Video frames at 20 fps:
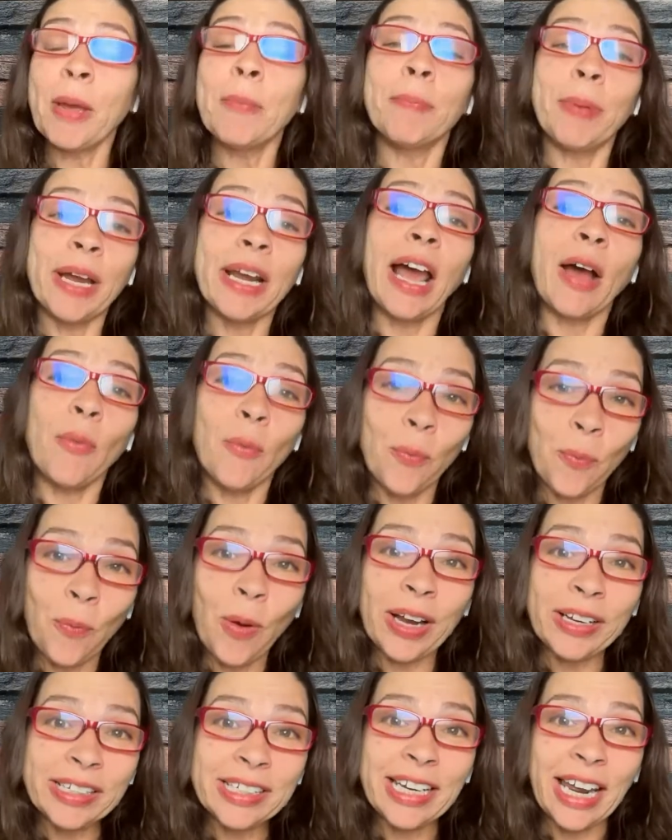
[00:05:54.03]
But
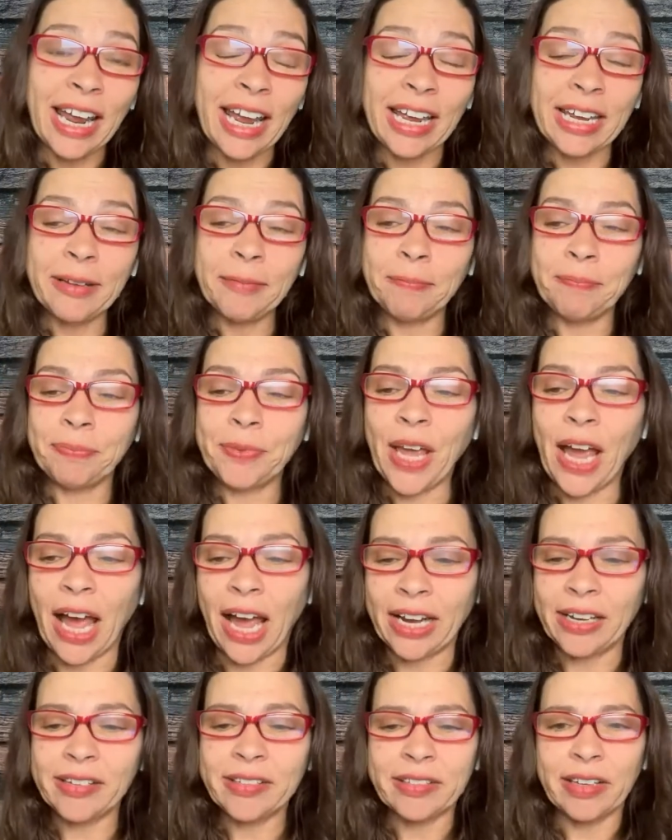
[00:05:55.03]
one day
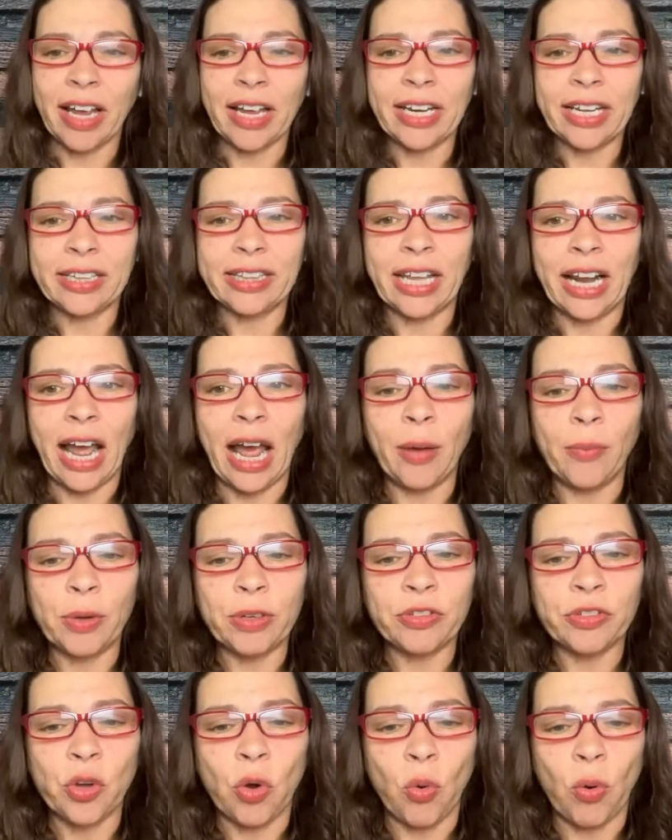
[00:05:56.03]
I decided that I
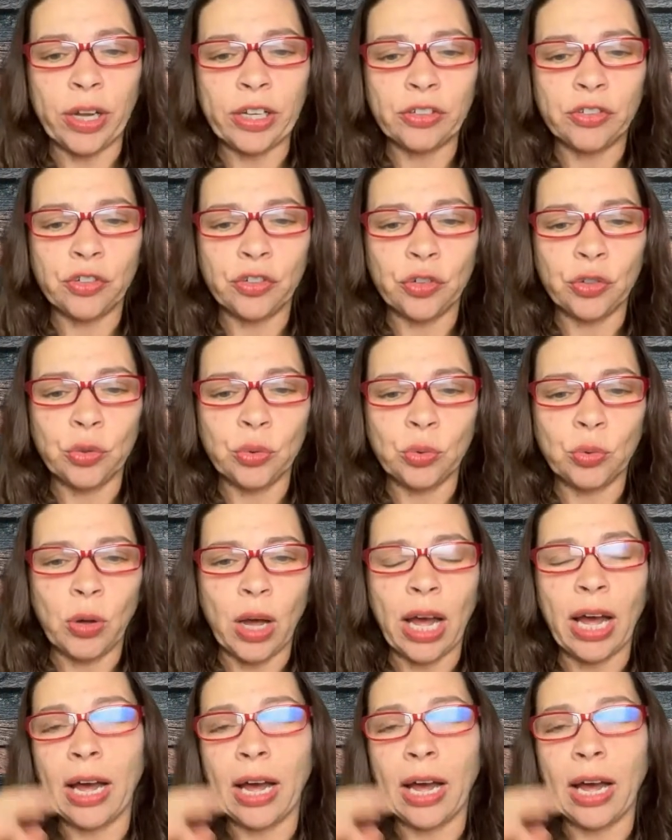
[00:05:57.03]
was going to